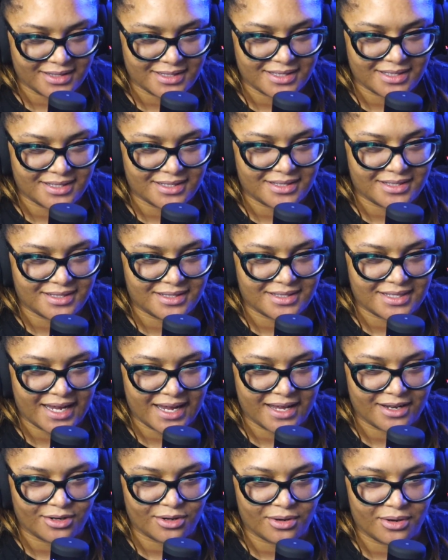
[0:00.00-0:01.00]

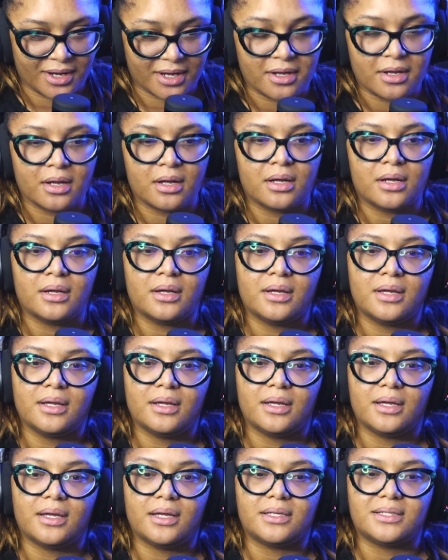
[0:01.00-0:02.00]
stand her.
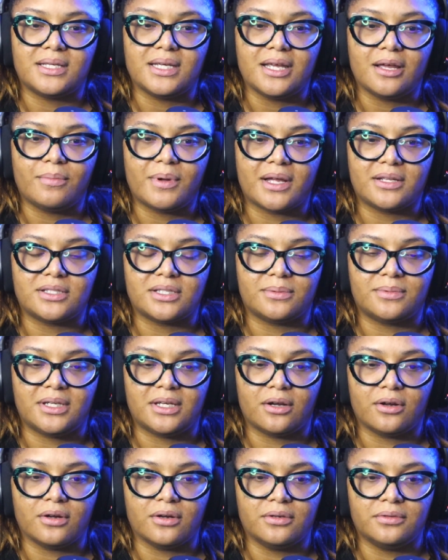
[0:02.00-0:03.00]
Is he about to be
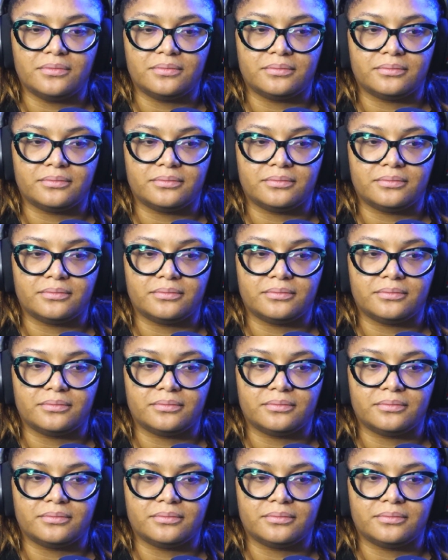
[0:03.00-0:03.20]
hurt?